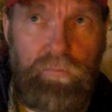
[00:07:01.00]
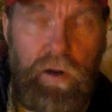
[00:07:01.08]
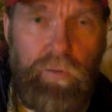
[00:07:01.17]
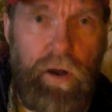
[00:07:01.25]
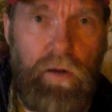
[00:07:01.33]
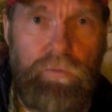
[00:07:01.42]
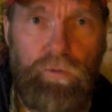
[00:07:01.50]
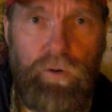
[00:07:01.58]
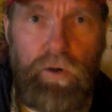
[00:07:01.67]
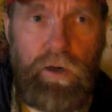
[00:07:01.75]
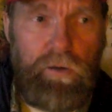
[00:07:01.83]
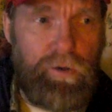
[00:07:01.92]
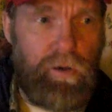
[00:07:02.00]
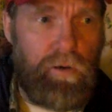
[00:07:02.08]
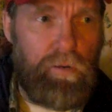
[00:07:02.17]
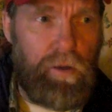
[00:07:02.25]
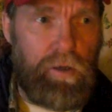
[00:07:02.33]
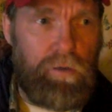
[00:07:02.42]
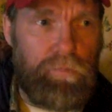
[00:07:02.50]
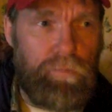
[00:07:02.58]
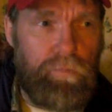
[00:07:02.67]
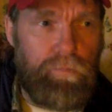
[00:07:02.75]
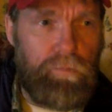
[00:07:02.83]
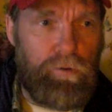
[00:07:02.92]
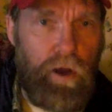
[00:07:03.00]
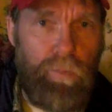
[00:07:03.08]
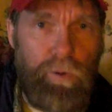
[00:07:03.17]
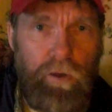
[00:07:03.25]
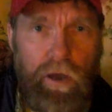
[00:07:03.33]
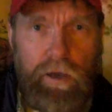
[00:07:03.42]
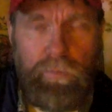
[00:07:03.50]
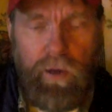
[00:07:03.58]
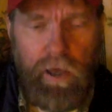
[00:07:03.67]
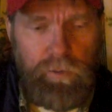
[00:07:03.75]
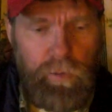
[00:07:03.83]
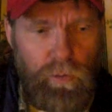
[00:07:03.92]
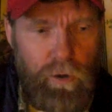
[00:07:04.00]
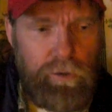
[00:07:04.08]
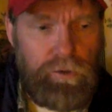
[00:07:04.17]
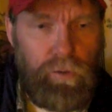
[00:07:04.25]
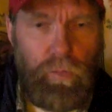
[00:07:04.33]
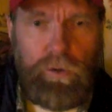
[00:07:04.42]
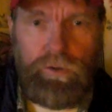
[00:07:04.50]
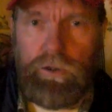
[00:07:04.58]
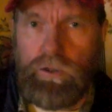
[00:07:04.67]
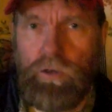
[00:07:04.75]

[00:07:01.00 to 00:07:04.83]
you know, a top of the line plasma torch, which is